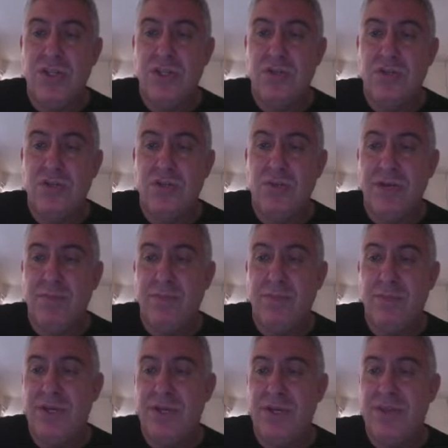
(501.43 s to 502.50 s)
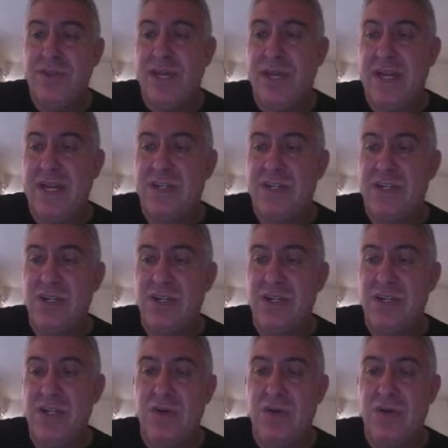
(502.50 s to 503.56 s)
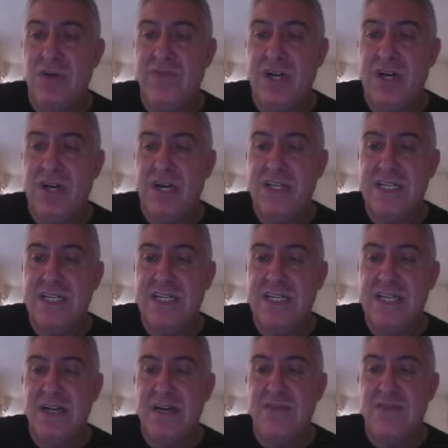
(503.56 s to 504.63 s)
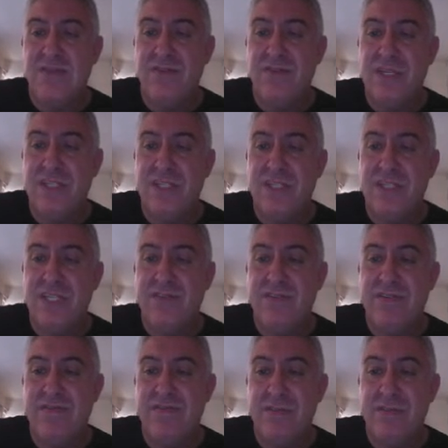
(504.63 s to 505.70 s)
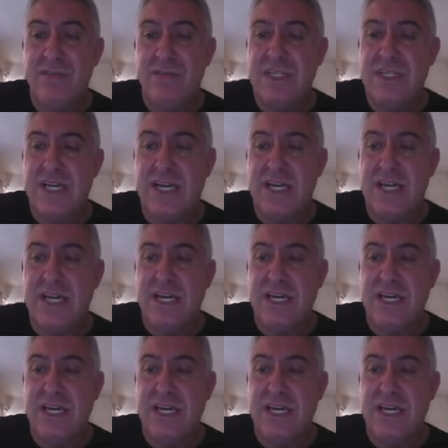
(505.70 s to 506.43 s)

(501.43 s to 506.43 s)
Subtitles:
straight up with an initial upward velocity of 47 feet per second.